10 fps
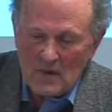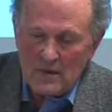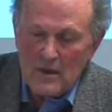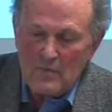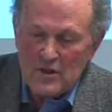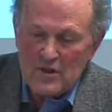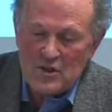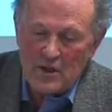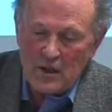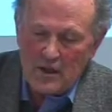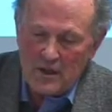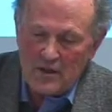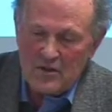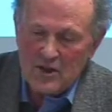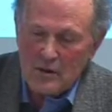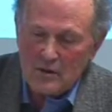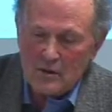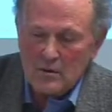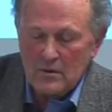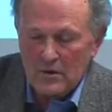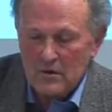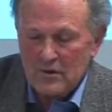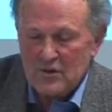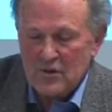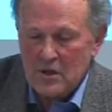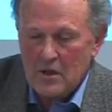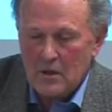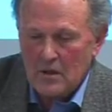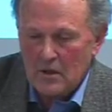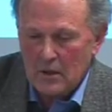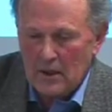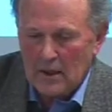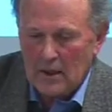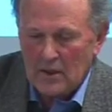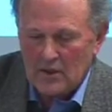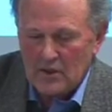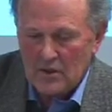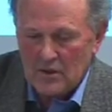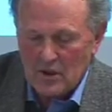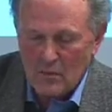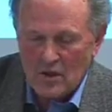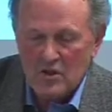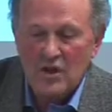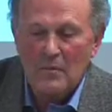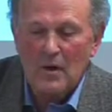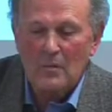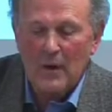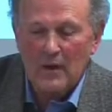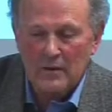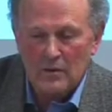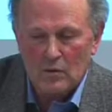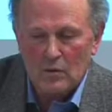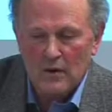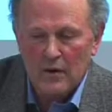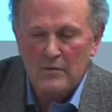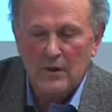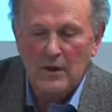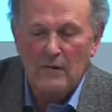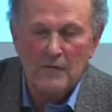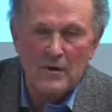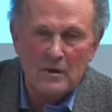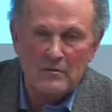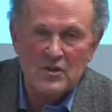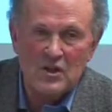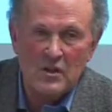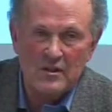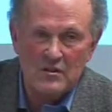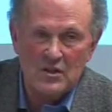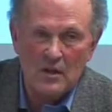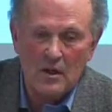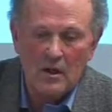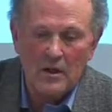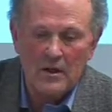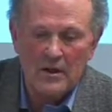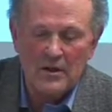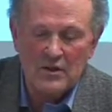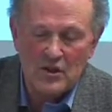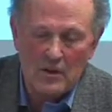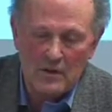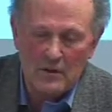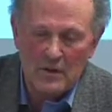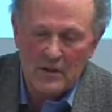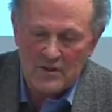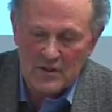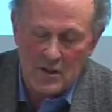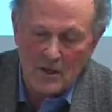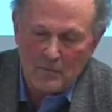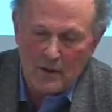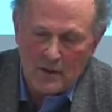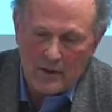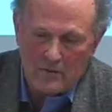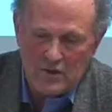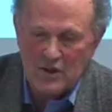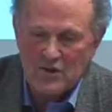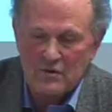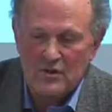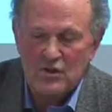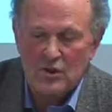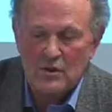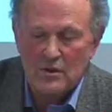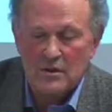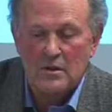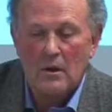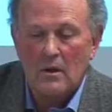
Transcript: Cambridge in total, you can see a somewhat similar pattern, although recovery and resilience are higher, so it is hit by recessionary shocks,